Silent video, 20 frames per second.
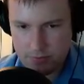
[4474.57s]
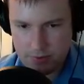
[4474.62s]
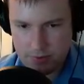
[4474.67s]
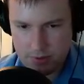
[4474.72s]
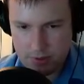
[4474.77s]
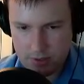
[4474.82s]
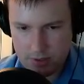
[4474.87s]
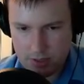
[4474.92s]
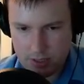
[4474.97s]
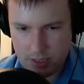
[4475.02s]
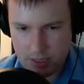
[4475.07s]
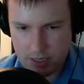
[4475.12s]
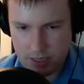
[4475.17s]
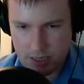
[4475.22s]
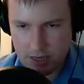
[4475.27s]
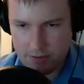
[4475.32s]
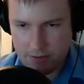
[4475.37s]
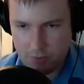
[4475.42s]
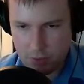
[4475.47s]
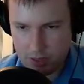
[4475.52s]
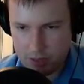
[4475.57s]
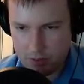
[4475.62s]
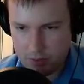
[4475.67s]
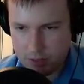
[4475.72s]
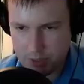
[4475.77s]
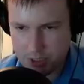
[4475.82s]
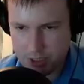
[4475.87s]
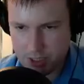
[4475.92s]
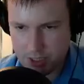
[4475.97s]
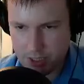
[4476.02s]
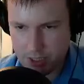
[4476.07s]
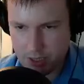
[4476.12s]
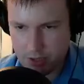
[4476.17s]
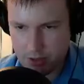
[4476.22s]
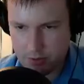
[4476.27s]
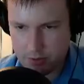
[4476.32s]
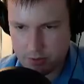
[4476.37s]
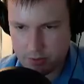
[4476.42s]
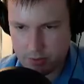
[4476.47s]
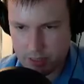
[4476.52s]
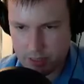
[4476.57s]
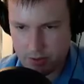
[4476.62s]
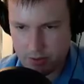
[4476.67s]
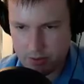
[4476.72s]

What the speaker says: I need another one, which can go there as well.